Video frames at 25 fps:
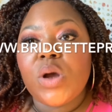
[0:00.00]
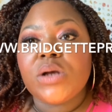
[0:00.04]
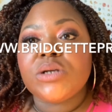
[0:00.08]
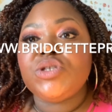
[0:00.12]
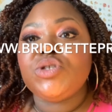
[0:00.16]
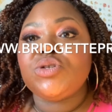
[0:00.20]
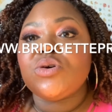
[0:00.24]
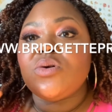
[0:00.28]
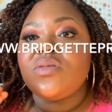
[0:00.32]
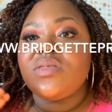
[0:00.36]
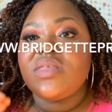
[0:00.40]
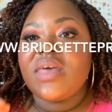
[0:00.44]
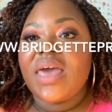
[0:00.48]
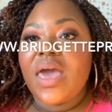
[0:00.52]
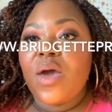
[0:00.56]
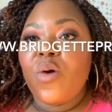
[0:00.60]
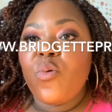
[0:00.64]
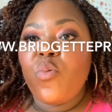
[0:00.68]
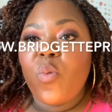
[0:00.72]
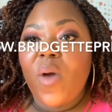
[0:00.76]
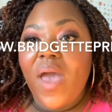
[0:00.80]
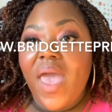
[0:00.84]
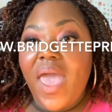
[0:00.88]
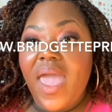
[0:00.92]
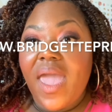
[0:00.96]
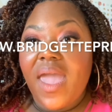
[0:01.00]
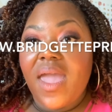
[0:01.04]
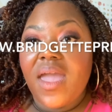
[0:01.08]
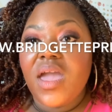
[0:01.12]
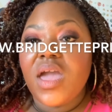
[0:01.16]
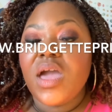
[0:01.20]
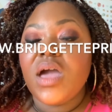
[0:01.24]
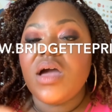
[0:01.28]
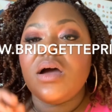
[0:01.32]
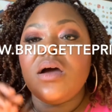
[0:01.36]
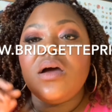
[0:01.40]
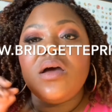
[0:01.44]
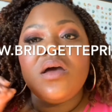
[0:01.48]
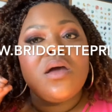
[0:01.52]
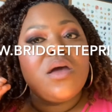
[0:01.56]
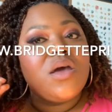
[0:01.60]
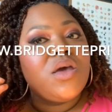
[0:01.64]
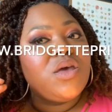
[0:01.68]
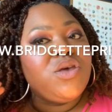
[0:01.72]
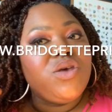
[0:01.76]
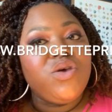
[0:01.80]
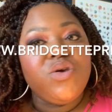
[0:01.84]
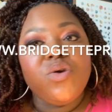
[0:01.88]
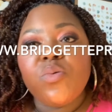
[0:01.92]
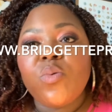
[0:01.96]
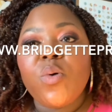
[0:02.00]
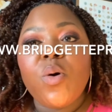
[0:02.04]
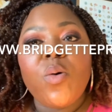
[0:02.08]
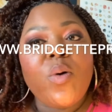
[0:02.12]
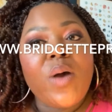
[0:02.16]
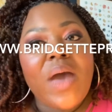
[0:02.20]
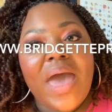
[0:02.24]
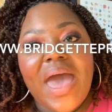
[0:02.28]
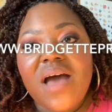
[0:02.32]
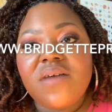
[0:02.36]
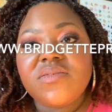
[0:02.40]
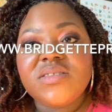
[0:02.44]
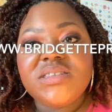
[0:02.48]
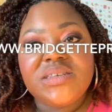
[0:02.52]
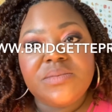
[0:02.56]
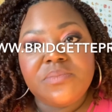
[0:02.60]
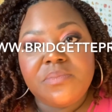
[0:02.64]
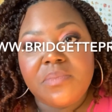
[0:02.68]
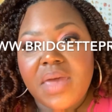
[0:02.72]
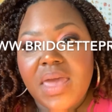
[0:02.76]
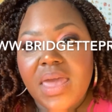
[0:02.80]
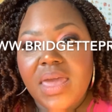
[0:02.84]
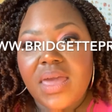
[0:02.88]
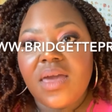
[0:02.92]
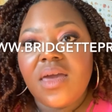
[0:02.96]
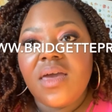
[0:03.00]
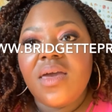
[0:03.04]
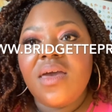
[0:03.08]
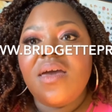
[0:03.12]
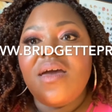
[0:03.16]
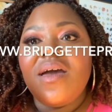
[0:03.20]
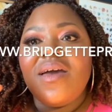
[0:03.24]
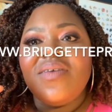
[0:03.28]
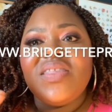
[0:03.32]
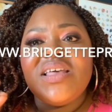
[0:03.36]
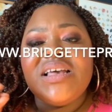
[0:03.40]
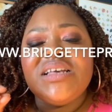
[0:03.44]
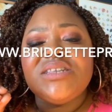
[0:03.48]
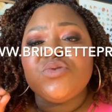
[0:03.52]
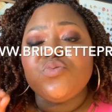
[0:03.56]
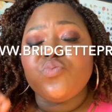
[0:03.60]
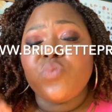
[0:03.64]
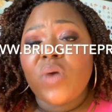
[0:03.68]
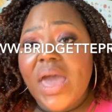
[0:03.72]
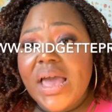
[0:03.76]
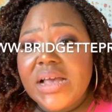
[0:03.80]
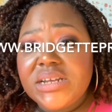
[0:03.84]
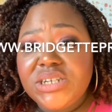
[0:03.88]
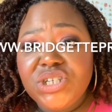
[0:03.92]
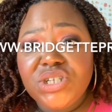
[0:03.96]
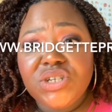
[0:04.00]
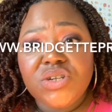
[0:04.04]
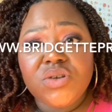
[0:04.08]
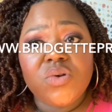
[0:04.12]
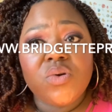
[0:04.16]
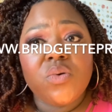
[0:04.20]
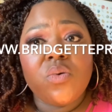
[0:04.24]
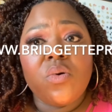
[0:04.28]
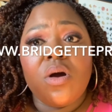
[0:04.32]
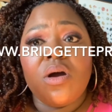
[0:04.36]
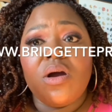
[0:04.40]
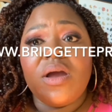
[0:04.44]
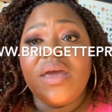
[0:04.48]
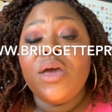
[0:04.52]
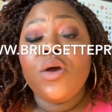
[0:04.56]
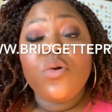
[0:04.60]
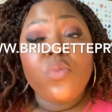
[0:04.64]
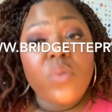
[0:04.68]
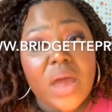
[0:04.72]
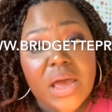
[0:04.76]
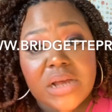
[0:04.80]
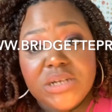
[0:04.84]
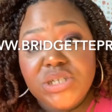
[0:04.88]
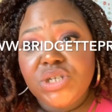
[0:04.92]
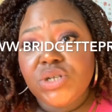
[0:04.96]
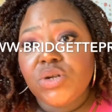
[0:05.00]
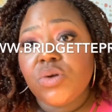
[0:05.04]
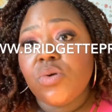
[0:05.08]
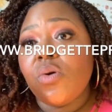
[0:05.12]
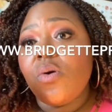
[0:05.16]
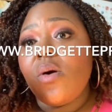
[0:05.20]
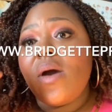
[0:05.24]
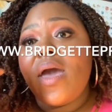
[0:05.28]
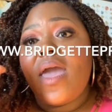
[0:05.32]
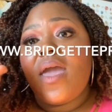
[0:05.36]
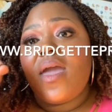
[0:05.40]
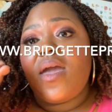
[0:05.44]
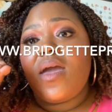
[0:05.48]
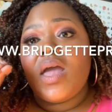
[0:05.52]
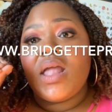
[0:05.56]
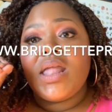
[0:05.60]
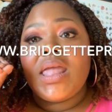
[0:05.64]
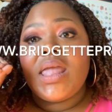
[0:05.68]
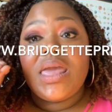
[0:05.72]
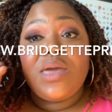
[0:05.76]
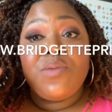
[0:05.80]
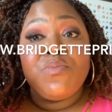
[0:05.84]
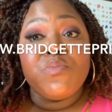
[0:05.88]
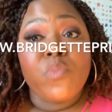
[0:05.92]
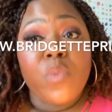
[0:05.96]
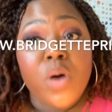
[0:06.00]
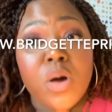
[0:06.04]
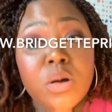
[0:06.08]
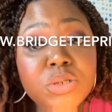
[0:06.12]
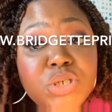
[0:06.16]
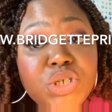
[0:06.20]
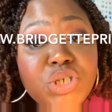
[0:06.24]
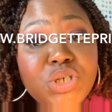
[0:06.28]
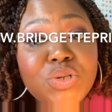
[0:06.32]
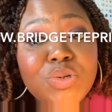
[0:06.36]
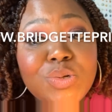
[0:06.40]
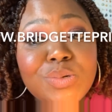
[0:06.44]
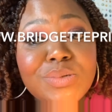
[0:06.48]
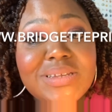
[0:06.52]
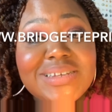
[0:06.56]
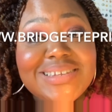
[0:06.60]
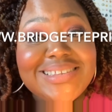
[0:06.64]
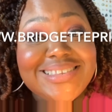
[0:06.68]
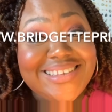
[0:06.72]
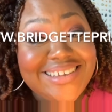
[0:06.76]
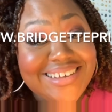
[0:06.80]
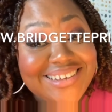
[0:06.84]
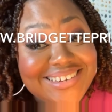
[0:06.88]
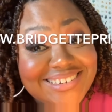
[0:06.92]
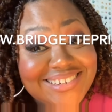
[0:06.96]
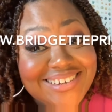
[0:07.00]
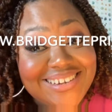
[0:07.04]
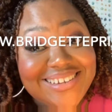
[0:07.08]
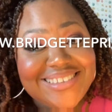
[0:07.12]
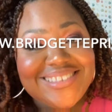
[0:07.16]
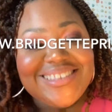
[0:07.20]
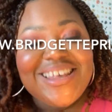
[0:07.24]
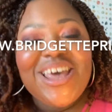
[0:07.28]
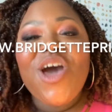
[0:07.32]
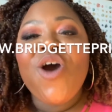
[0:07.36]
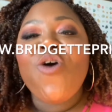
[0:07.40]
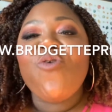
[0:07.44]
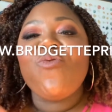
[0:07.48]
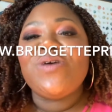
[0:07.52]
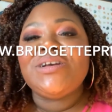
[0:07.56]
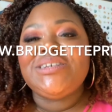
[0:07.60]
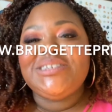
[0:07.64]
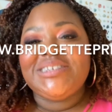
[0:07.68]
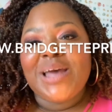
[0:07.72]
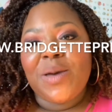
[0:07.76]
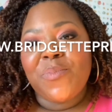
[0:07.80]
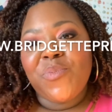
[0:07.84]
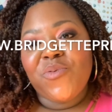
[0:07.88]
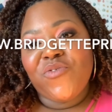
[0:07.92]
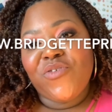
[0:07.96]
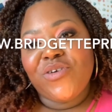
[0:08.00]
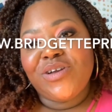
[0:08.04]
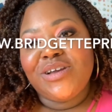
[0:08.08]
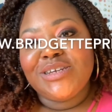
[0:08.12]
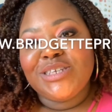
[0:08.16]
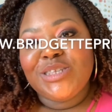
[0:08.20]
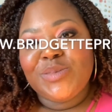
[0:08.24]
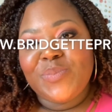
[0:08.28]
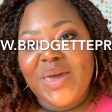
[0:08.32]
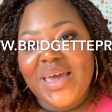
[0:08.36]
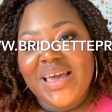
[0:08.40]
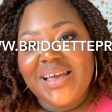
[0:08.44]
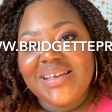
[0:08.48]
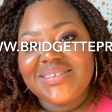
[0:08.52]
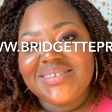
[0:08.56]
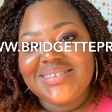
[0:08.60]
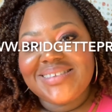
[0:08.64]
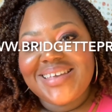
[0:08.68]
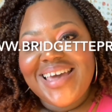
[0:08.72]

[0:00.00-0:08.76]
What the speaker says: So that way you don't have to make these rational or irrational and emotional decisions when shopping for your space.